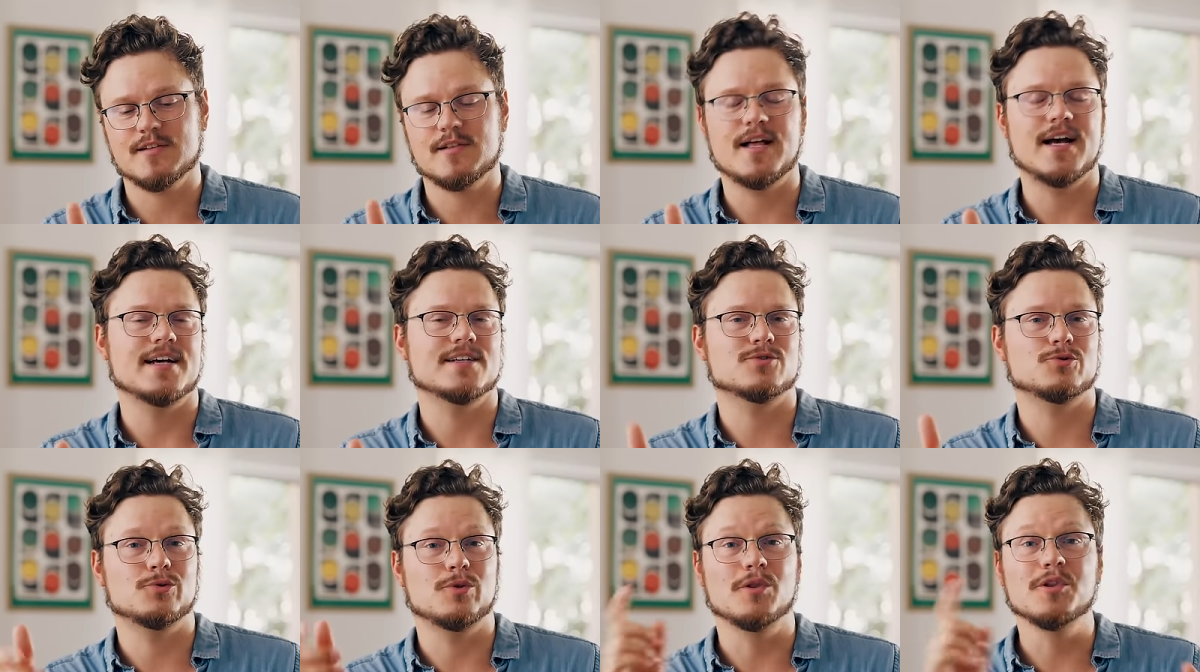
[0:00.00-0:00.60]

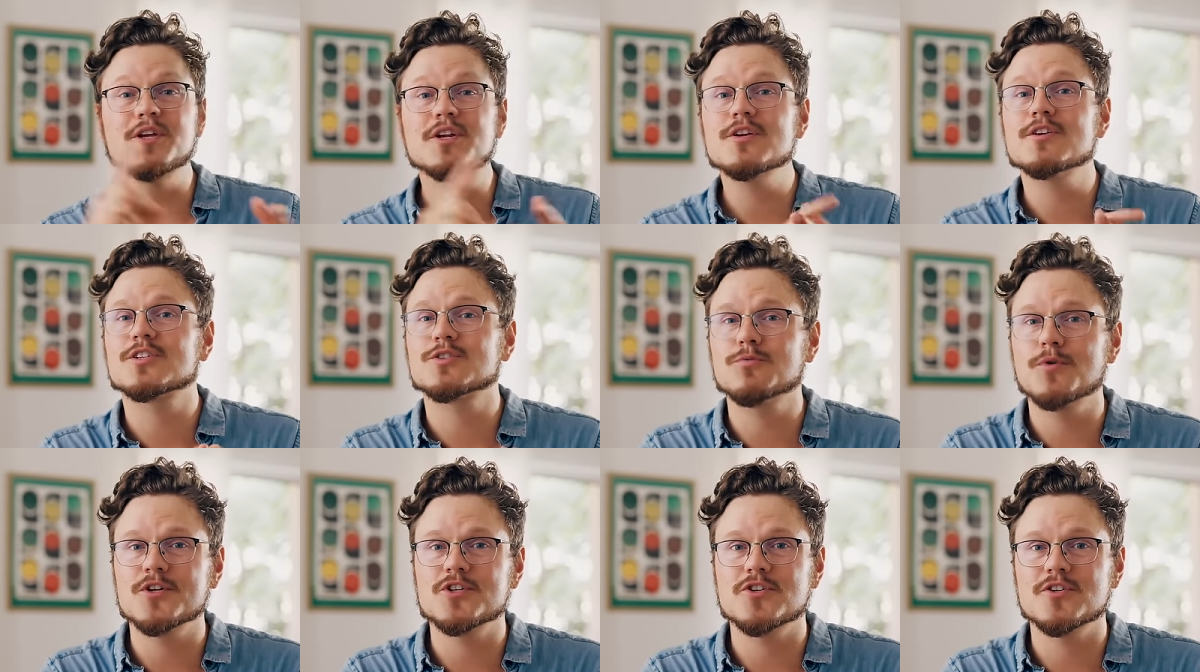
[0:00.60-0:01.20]
class. So the linear
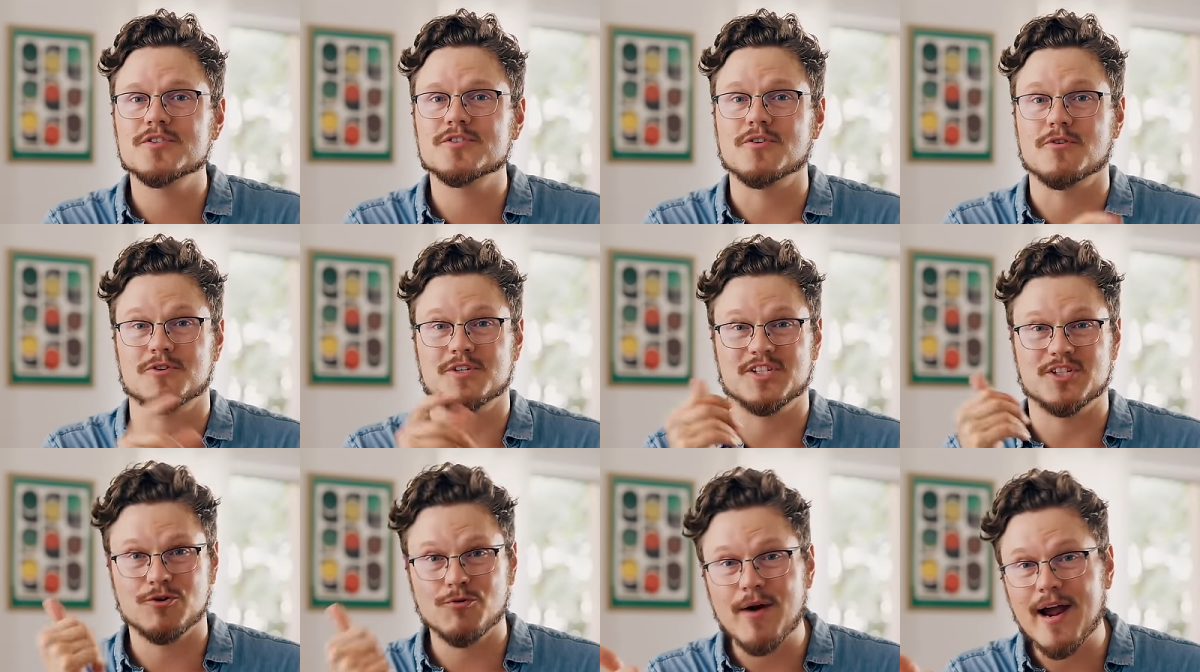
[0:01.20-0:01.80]
switches are
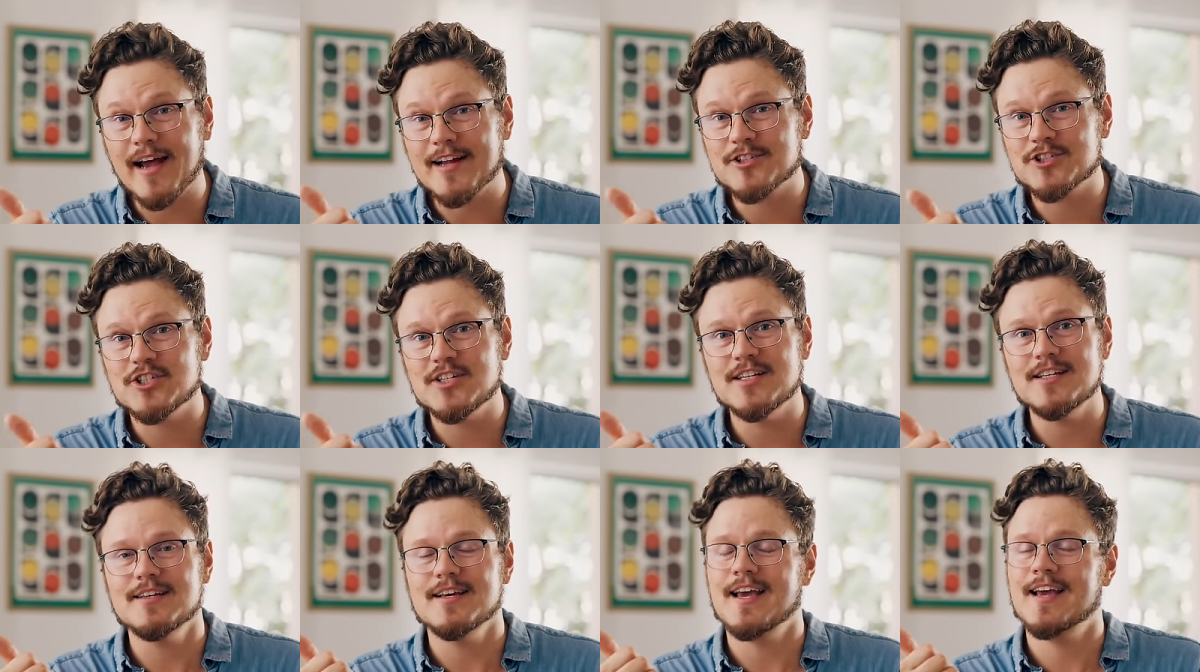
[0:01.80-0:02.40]

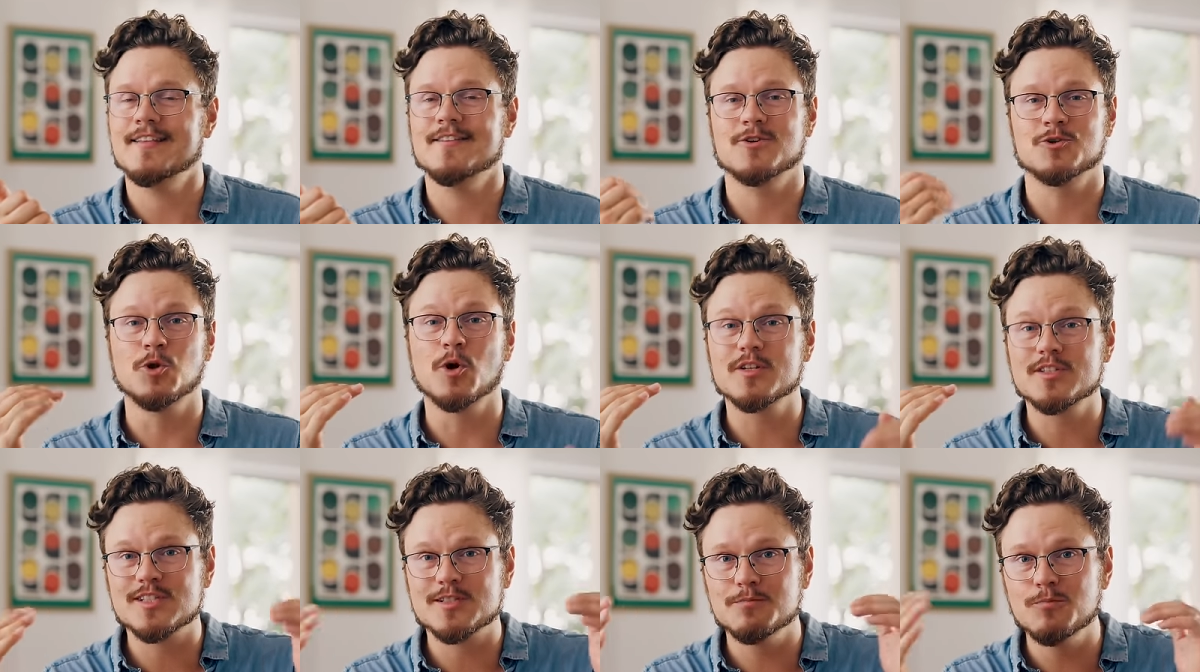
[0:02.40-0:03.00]
scratchy and they're
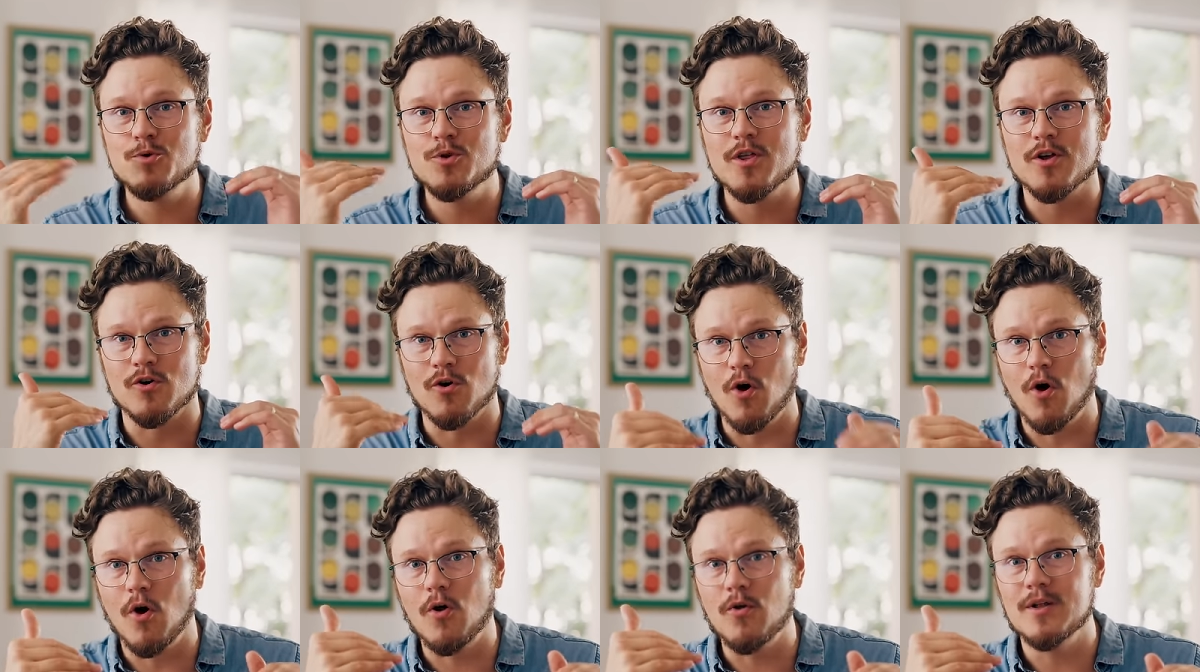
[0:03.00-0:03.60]
not smooth at
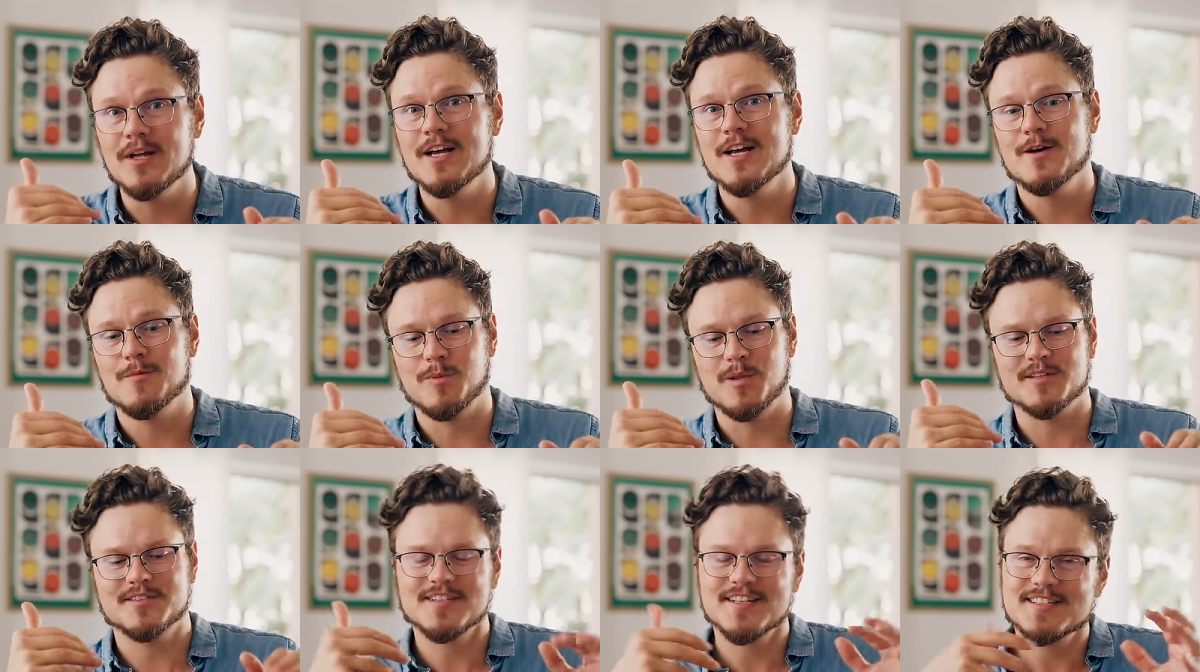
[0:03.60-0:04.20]
all.
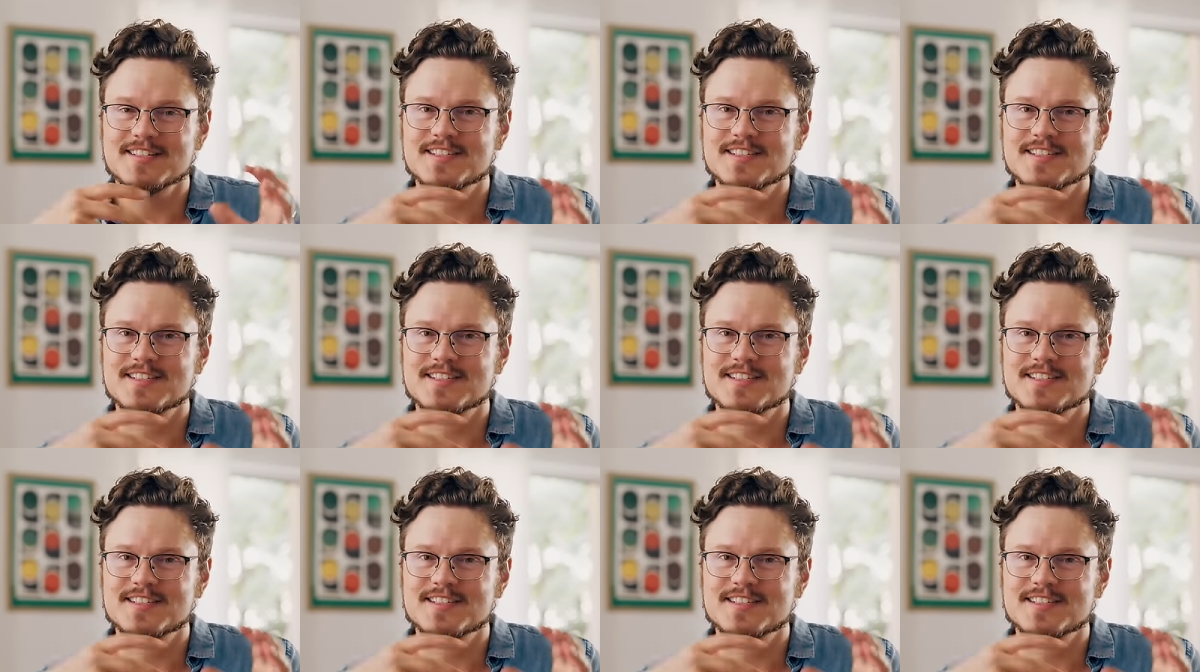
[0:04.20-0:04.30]
Plus the